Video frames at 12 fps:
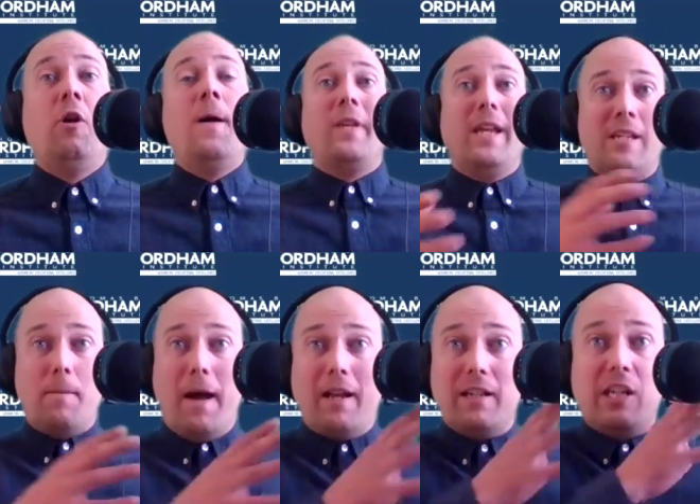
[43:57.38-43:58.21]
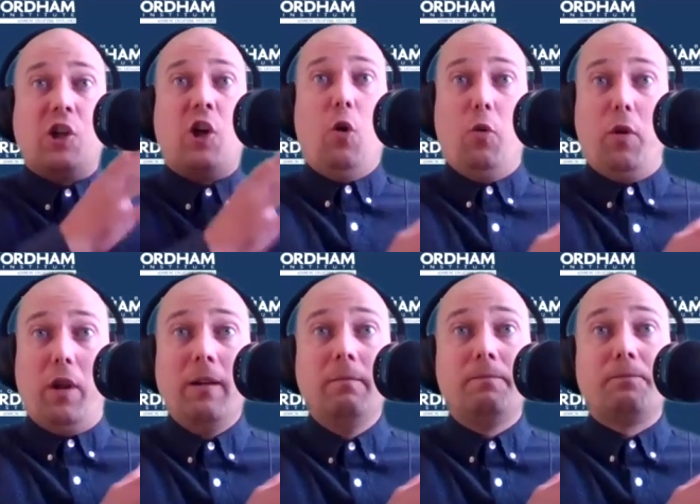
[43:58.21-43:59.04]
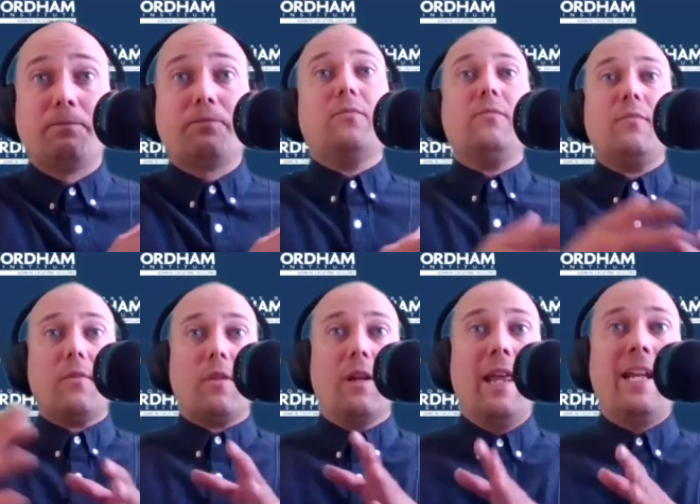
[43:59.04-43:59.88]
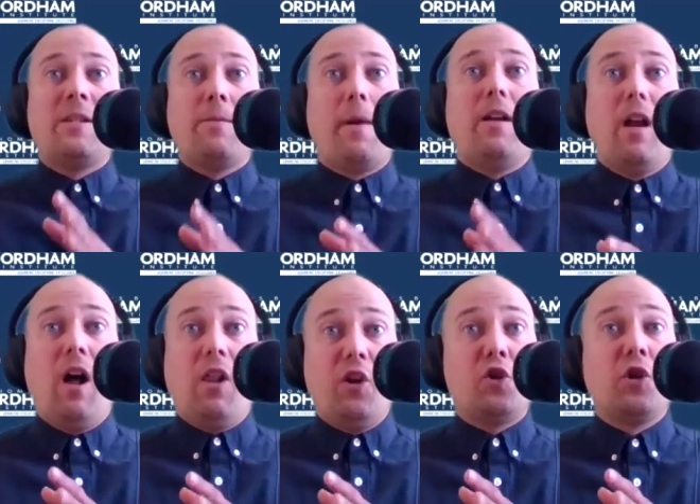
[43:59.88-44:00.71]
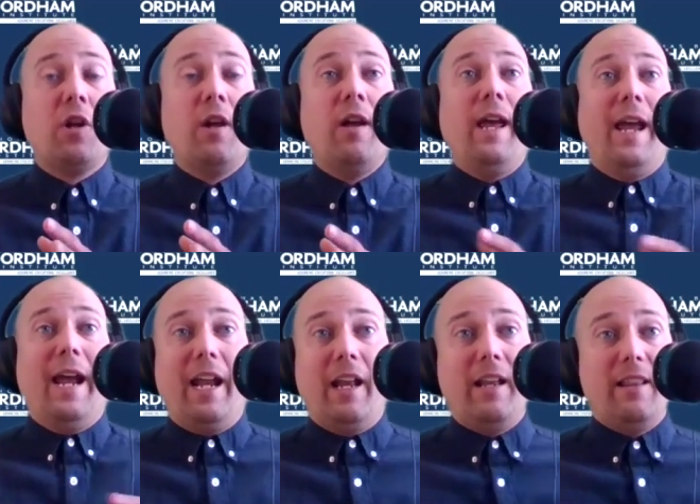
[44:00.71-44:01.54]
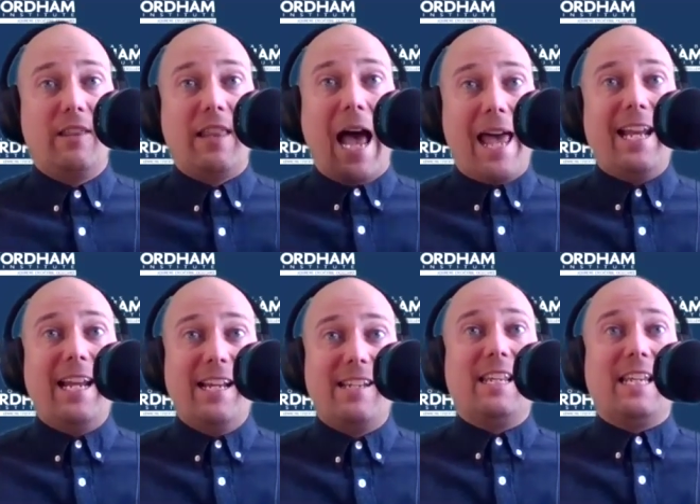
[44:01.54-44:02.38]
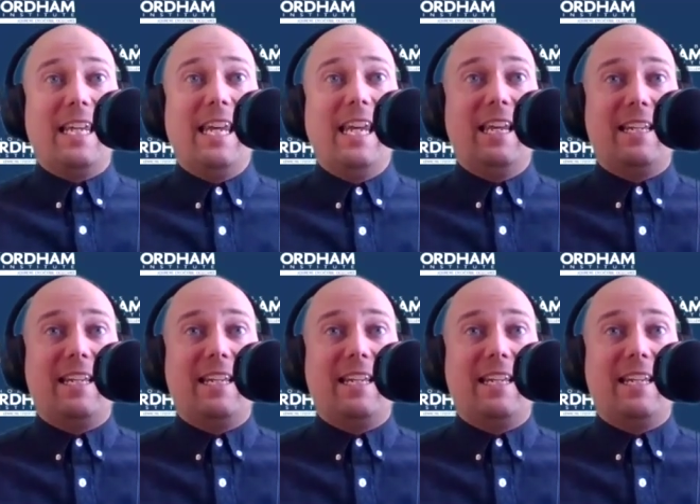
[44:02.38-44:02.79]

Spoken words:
is about decoding, and it's about knowledge. And that is the key to